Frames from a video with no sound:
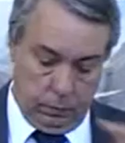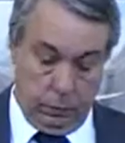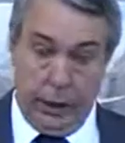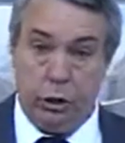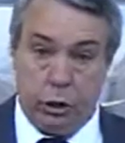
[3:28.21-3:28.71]

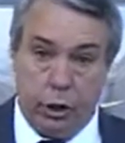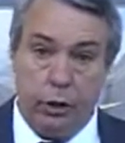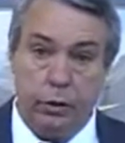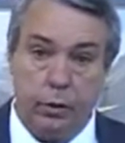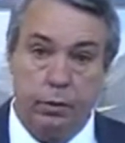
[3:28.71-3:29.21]
That's
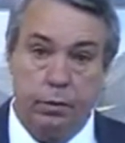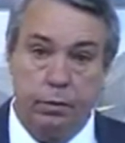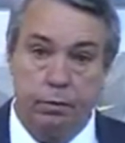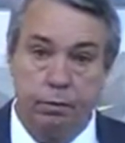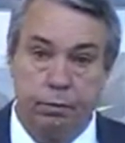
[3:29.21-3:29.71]
true.
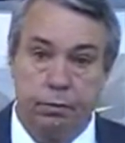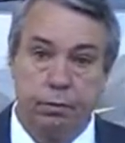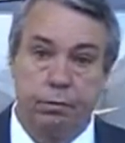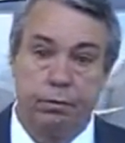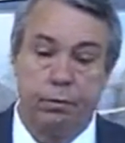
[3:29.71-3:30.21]

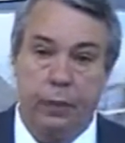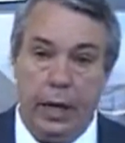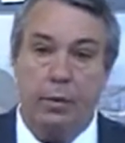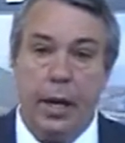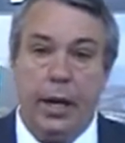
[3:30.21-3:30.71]

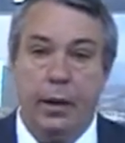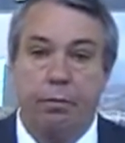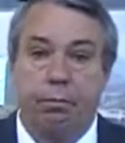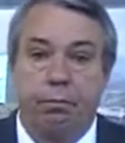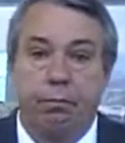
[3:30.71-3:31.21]
Amen.
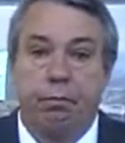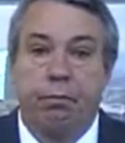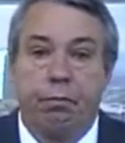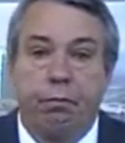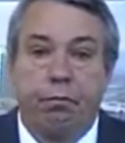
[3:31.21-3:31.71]

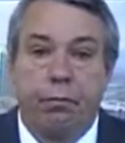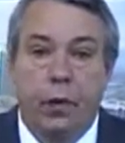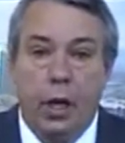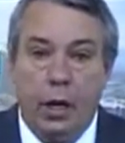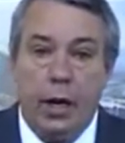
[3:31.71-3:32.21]

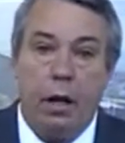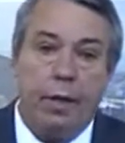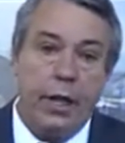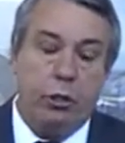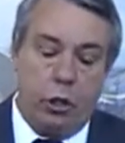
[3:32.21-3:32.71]
Now,
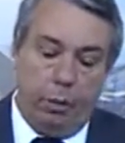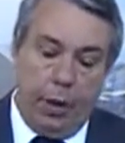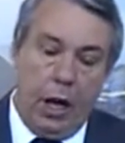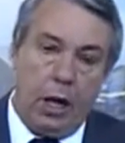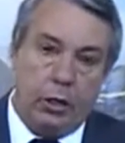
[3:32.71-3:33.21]
this
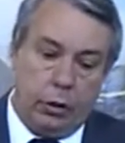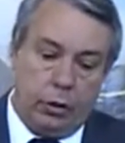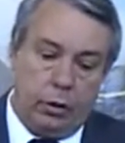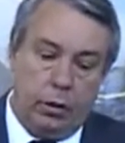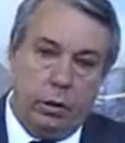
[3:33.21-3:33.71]

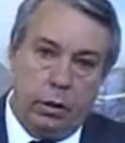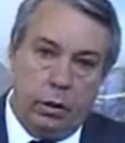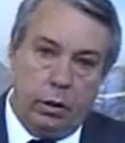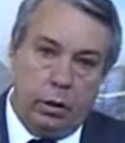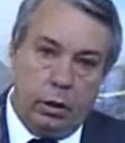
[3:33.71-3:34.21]
apostle,
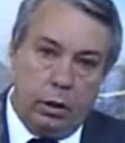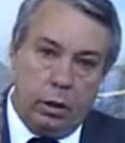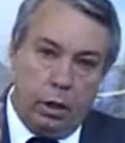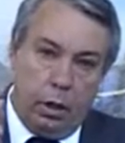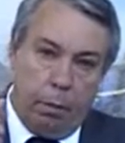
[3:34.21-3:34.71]

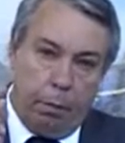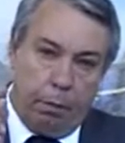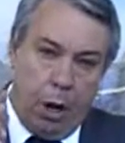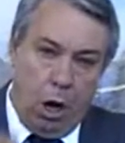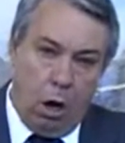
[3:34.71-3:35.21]

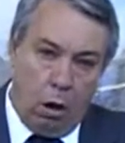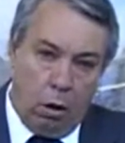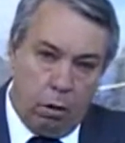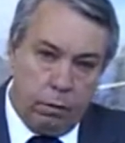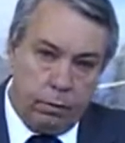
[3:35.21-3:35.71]

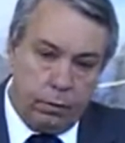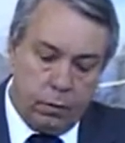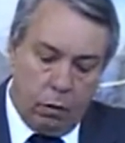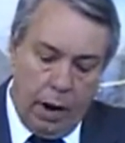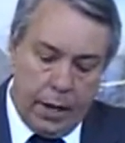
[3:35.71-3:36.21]
Paul,
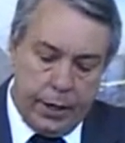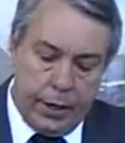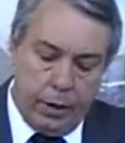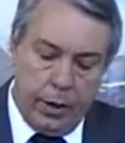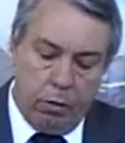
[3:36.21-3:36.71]
right
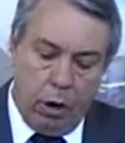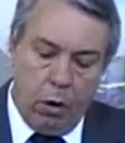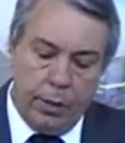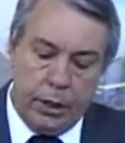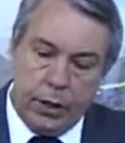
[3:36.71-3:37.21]
here in
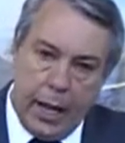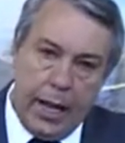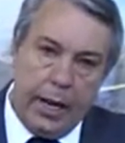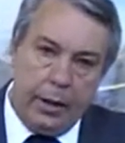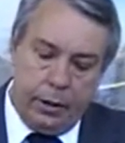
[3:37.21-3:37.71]
Romans
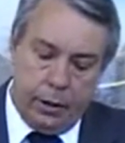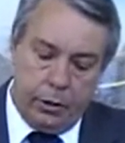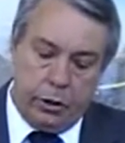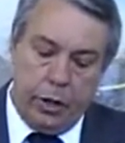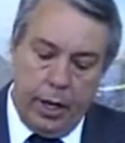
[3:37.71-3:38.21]
8,
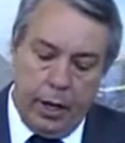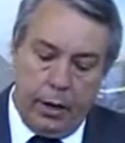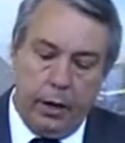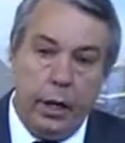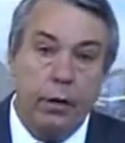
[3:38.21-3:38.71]

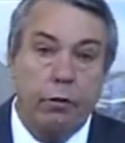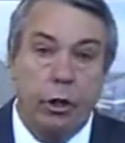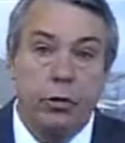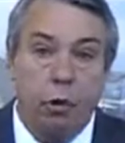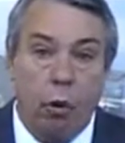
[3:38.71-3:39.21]
said in
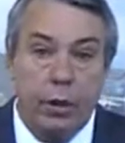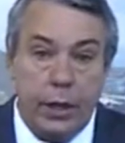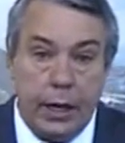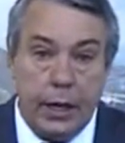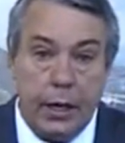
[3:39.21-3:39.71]
verse
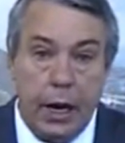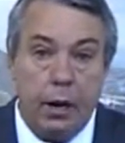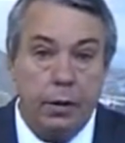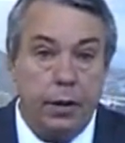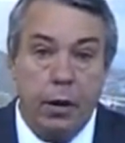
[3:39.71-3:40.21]
14,
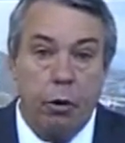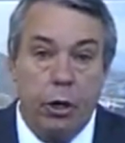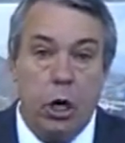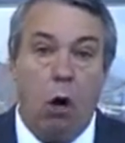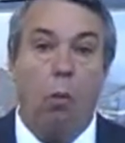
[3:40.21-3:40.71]
now they
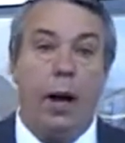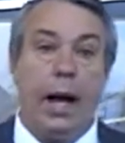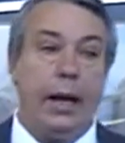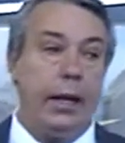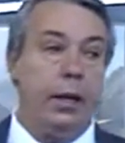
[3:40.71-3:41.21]
would
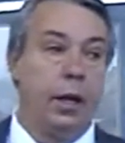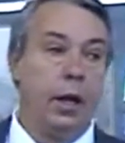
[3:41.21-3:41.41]
nobody